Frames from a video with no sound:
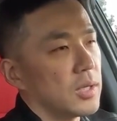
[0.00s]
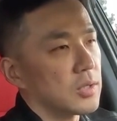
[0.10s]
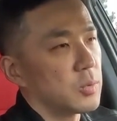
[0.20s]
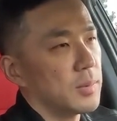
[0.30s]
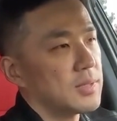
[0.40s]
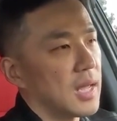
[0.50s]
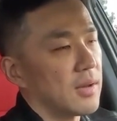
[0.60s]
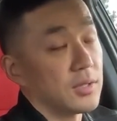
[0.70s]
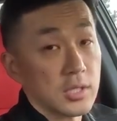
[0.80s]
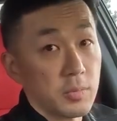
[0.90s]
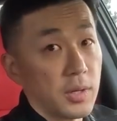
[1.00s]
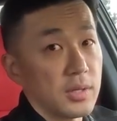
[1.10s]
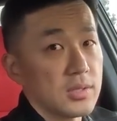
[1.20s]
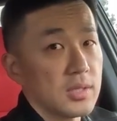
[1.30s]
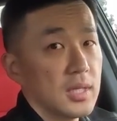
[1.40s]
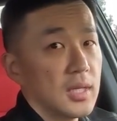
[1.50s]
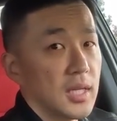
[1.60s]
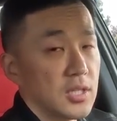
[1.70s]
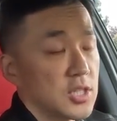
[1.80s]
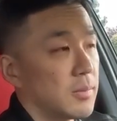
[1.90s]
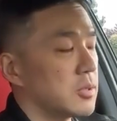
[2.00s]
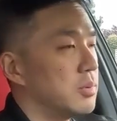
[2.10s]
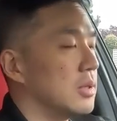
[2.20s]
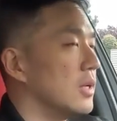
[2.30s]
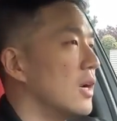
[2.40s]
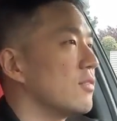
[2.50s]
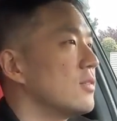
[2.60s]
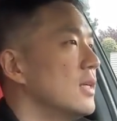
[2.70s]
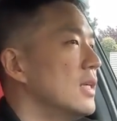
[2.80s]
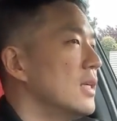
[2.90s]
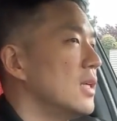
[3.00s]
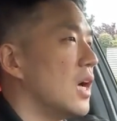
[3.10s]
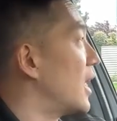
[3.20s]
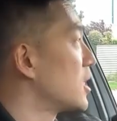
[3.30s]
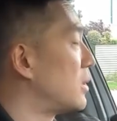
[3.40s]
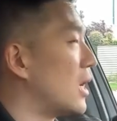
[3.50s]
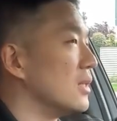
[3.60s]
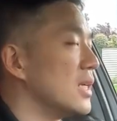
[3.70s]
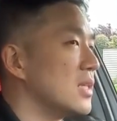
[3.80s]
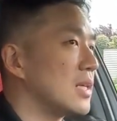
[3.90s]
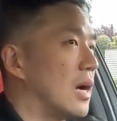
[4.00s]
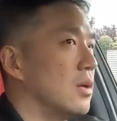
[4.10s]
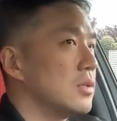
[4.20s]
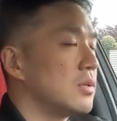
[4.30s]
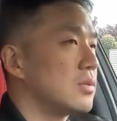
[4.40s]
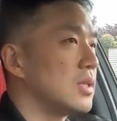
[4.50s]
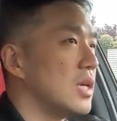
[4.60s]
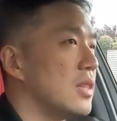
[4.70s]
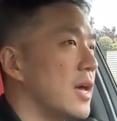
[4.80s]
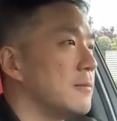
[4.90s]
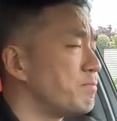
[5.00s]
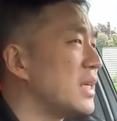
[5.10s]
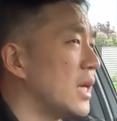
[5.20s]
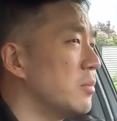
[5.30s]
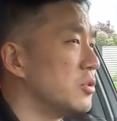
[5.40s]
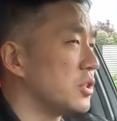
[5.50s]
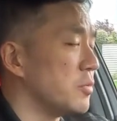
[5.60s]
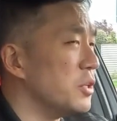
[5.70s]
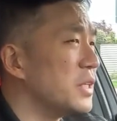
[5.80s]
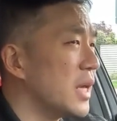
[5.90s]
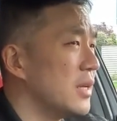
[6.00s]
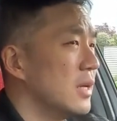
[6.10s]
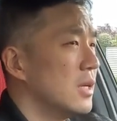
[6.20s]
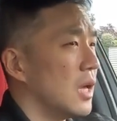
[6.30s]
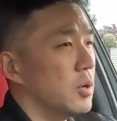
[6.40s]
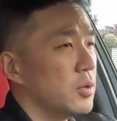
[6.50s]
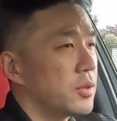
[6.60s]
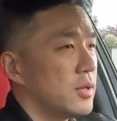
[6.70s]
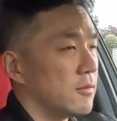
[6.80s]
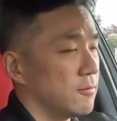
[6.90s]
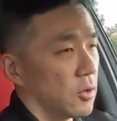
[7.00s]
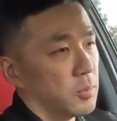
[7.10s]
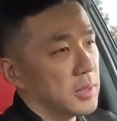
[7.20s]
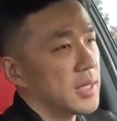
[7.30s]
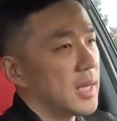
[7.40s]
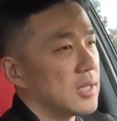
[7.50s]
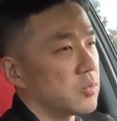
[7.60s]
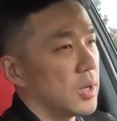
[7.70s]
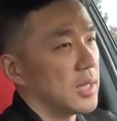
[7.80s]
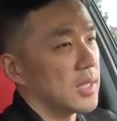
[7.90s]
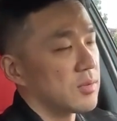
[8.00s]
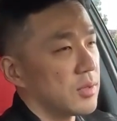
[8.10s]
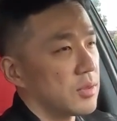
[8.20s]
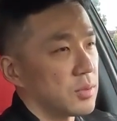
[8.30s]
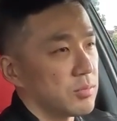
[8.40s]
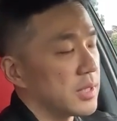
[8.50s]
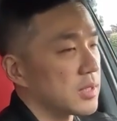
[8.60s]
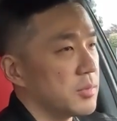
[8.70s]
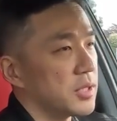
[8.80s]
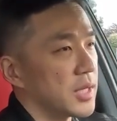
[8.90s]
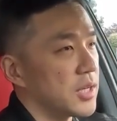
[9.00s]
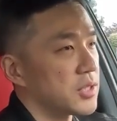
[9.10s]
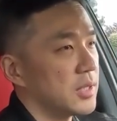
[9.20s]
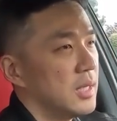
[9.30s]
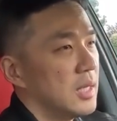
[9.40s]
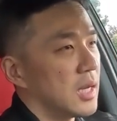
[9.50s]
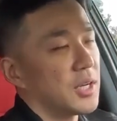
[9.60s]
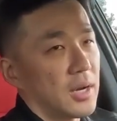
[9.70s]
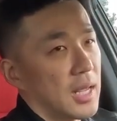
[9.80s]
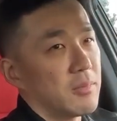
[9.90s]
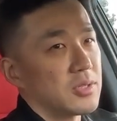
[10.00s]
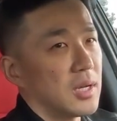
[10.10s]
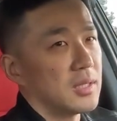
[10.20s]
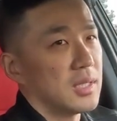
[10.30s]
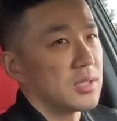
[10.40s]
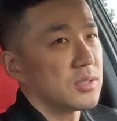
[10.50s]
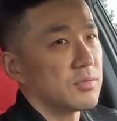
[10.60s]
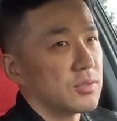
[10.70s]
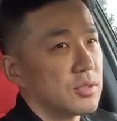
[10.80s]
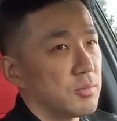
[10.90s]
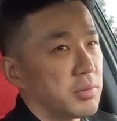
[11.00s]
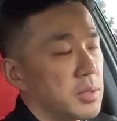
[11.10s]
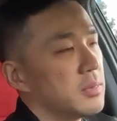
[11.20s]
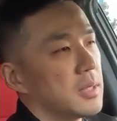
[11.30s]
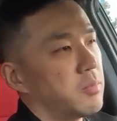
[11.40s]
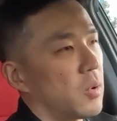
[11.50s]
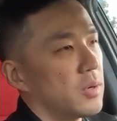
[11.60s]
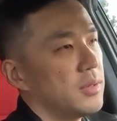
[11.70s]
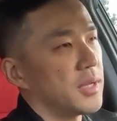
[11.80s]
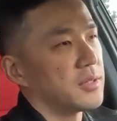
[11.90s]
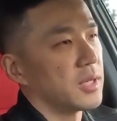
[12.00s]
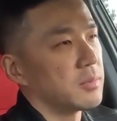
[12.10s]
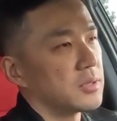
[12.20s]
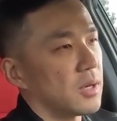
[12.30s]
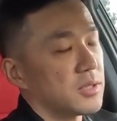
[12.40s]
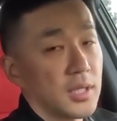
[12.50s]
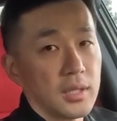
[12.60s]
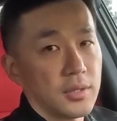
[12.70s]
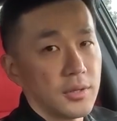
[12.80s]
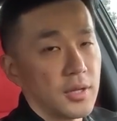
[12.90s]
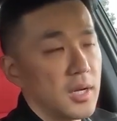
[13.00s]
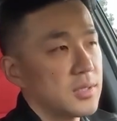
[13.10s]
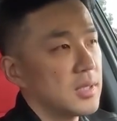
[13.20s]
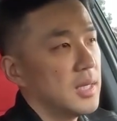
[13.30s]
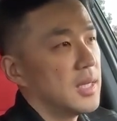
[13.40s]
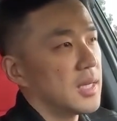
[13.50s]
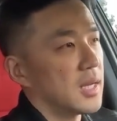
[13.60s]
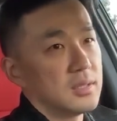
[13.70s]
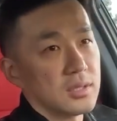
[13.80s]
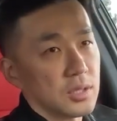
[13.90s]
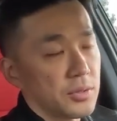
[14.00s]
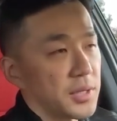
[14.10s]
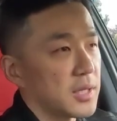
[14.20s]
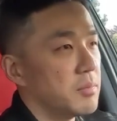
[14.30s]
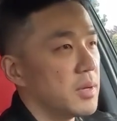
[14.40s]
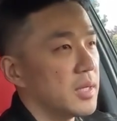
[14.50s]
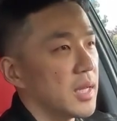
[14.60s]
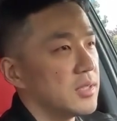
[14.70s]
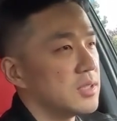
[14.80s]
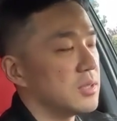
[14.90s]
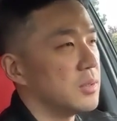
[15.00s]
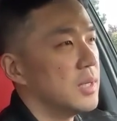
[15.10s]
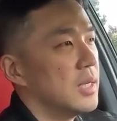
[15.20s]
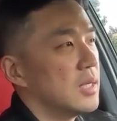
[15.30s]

well equipped and have the experience and the chops to pull it off. Last but not least, I'll also say that being able to communicate both verbally as well as through written communication. Here at Amazon, it's supremely important that you're able to articulate your thoughts, to disagree and commit, and to